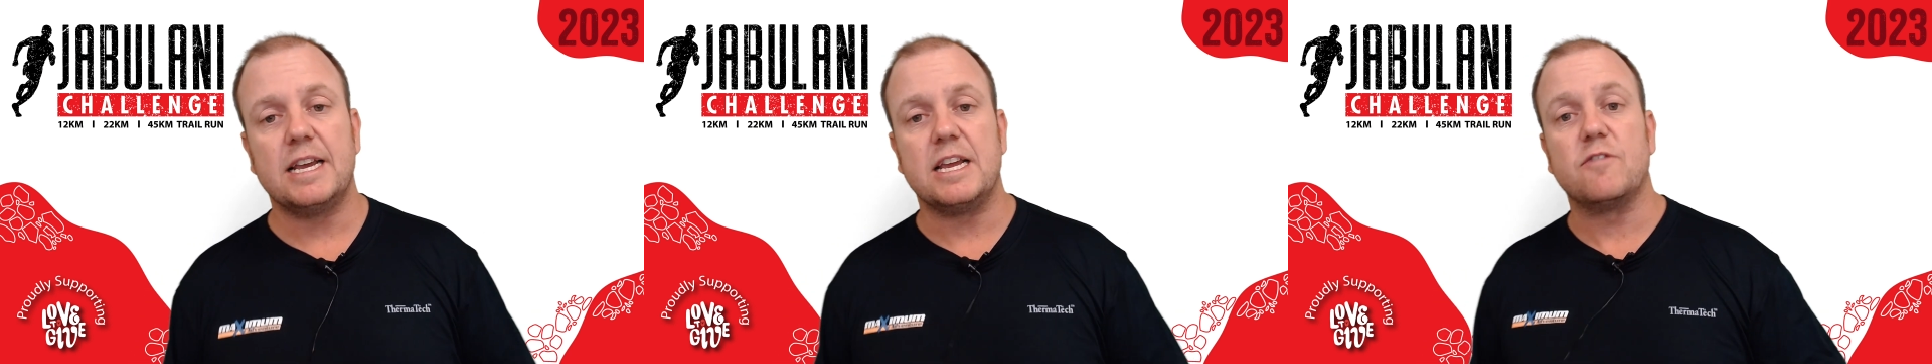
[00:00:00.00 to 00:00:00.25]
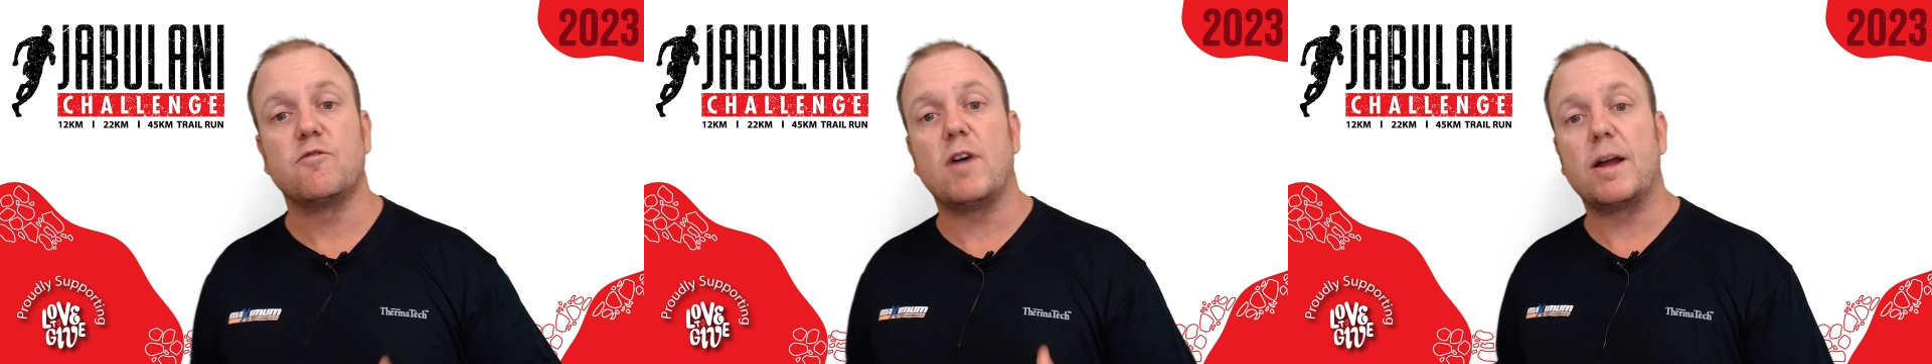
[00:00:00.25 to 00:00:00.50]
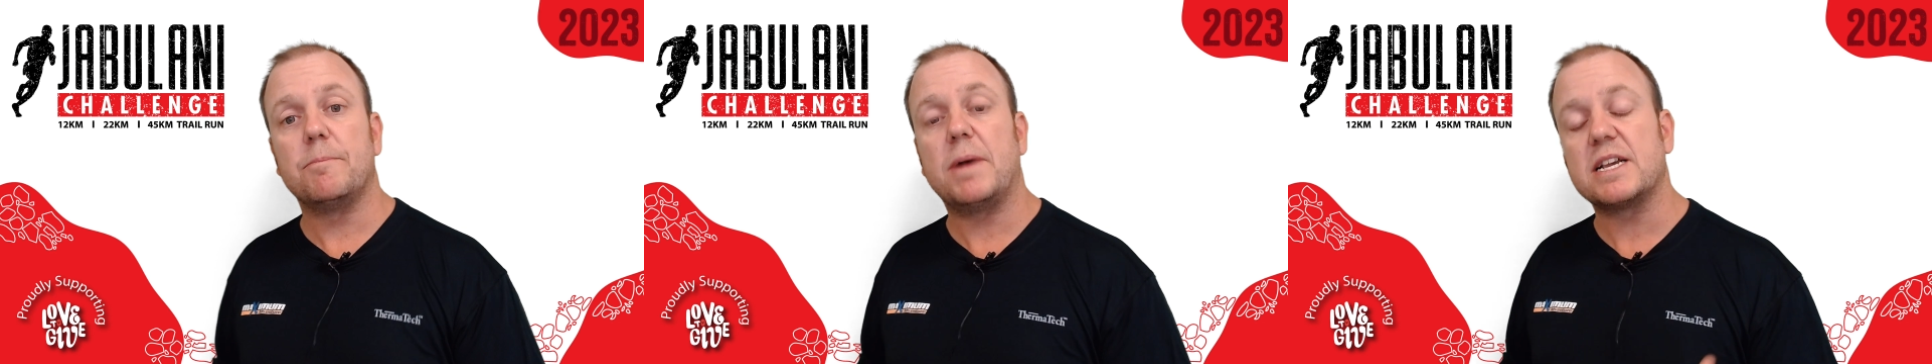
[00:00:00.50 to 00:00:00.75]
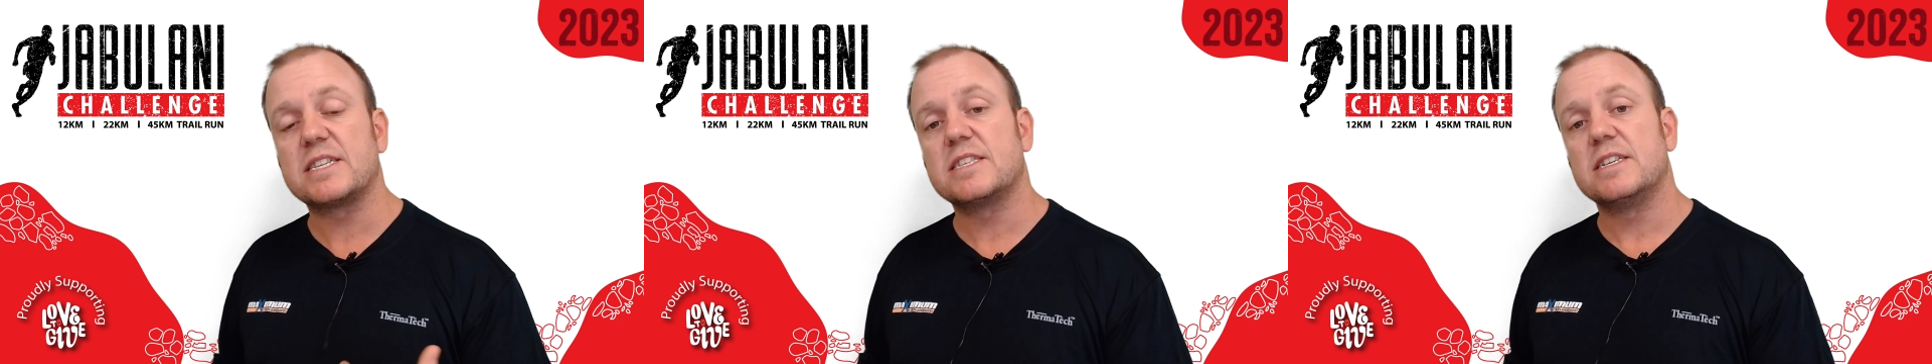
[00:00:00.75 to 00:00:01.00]
If one
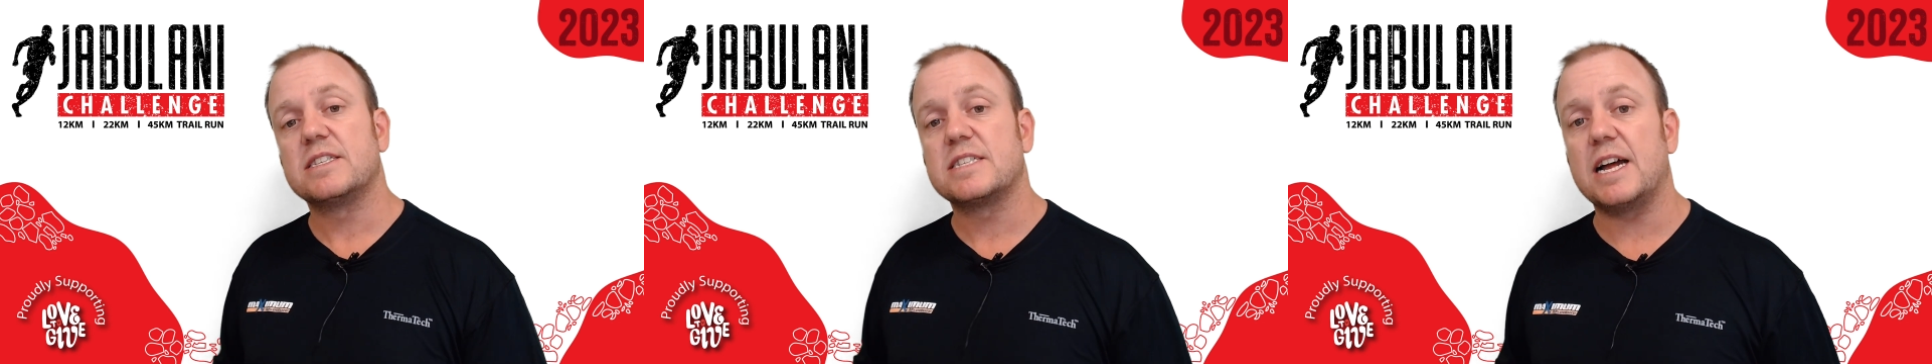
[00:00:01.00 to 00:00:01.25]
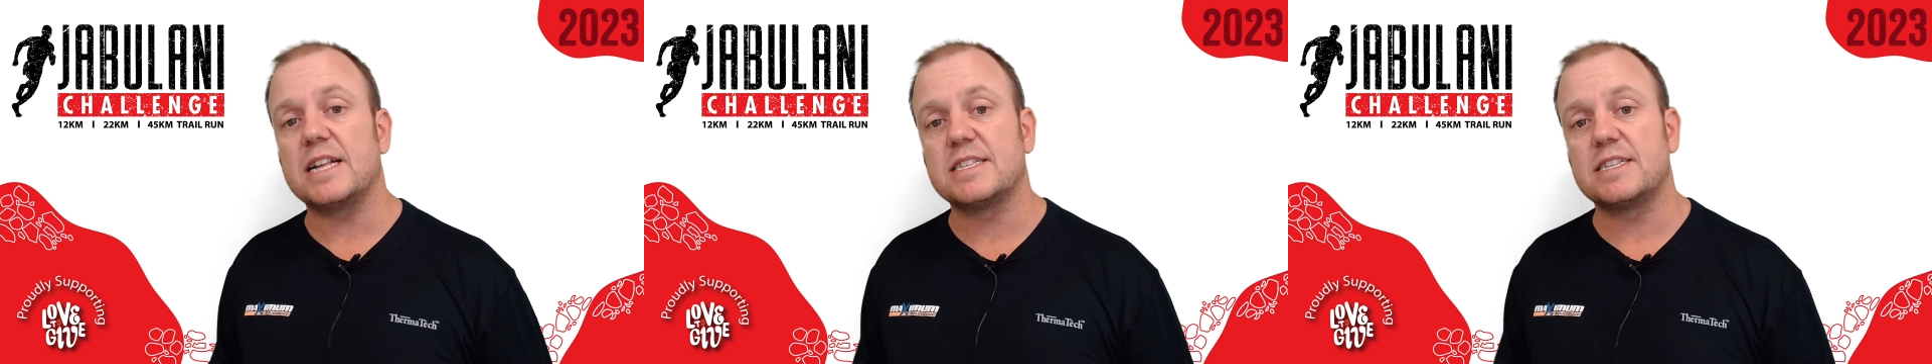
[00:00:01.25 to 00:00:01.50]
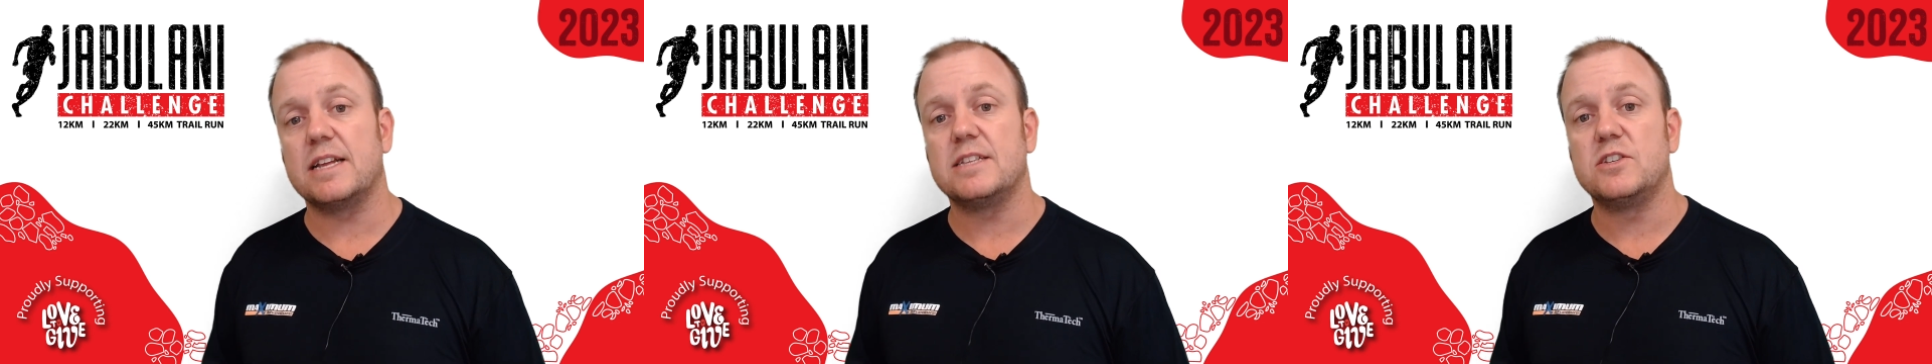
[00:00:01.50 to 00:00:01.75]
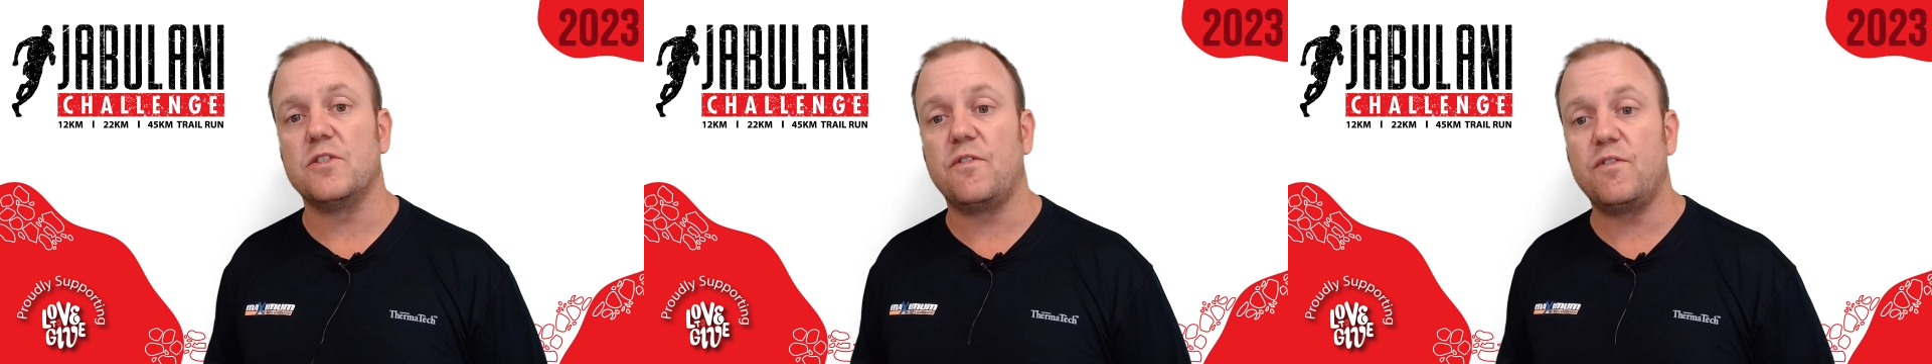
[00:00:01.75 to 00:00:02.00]
bus starts
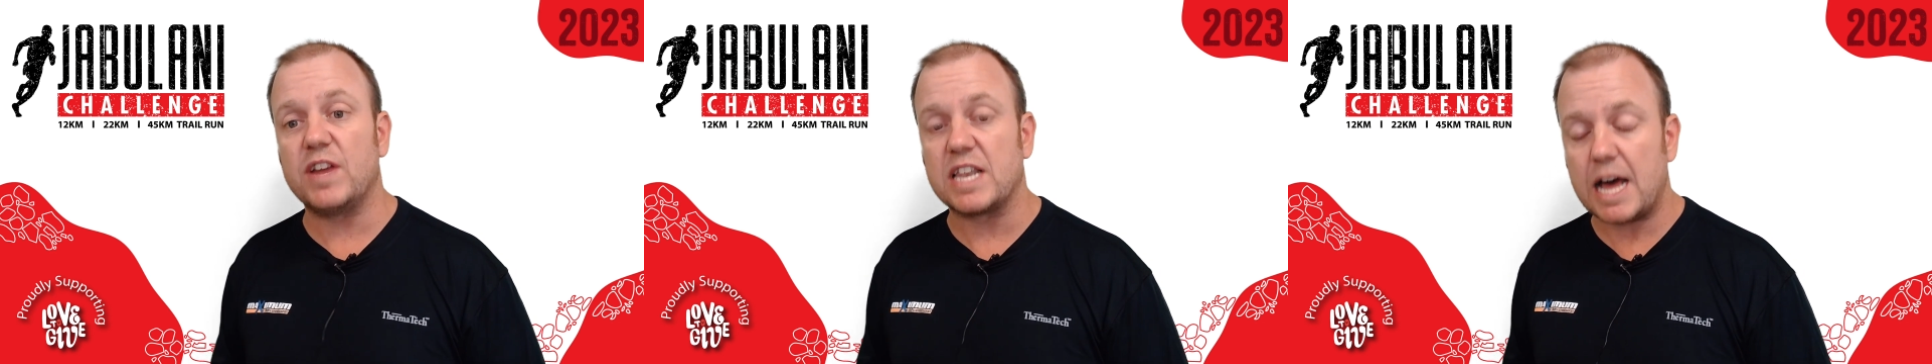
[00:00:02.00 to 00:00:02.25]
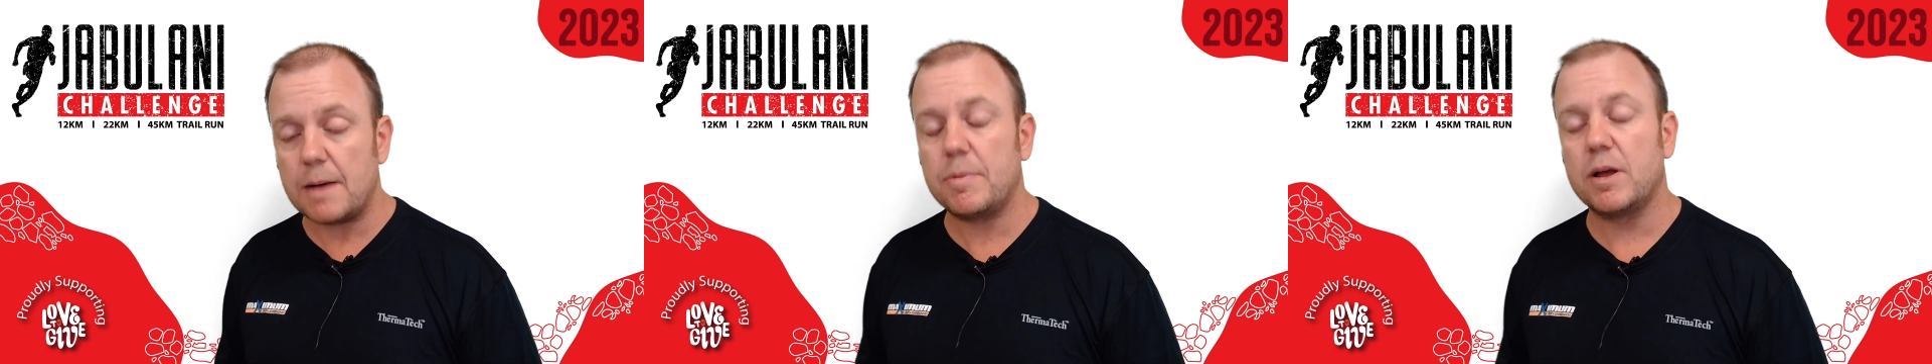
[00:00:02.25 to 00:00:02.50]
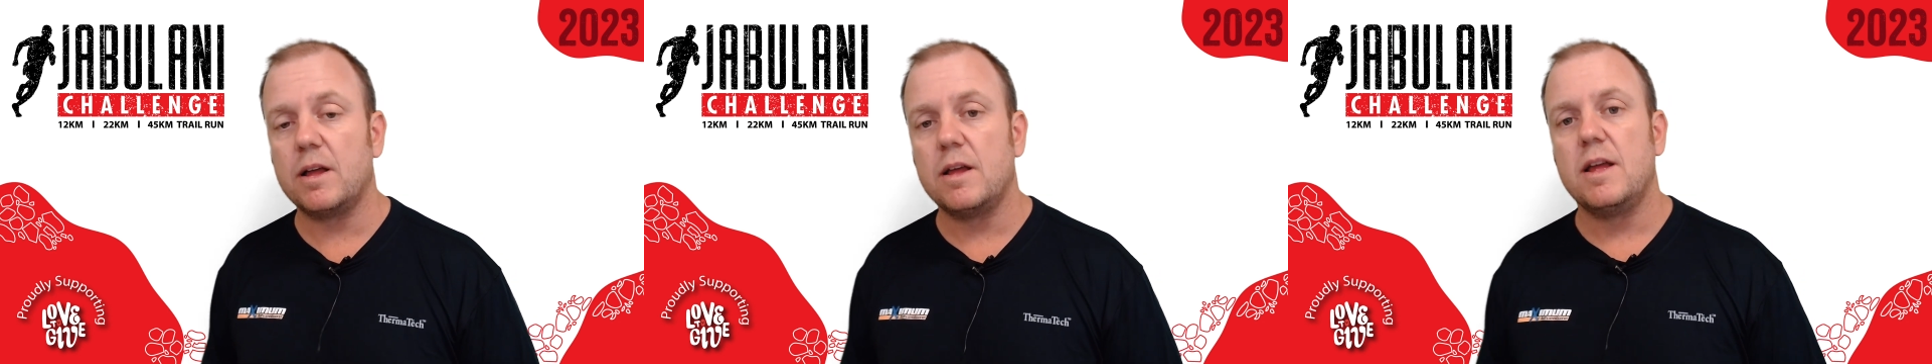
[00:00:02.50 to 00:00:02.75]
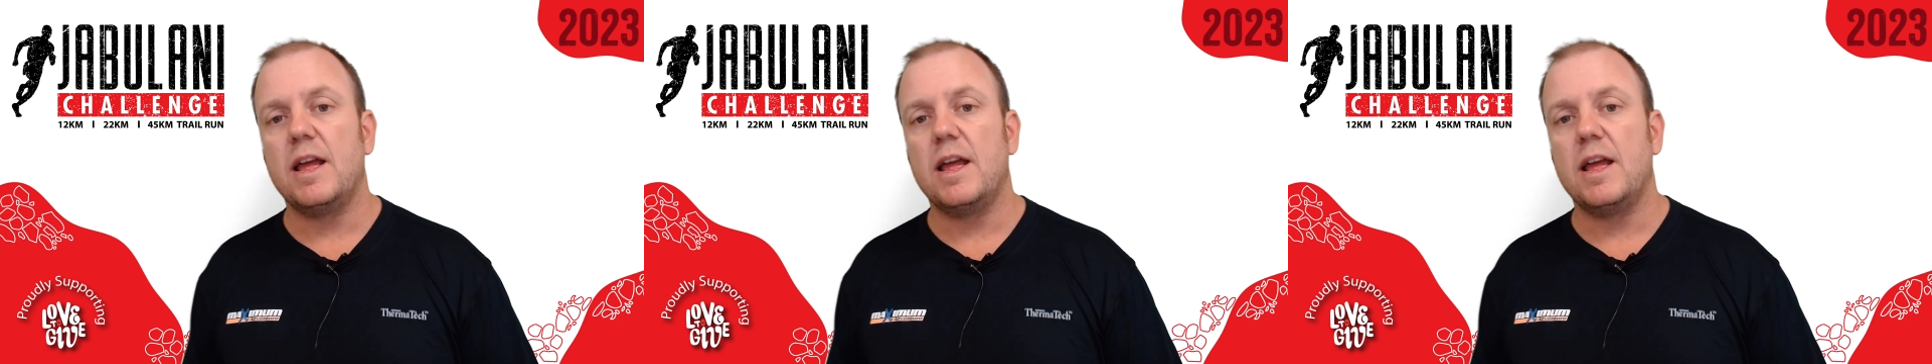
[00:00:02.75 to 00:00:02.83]
to fill up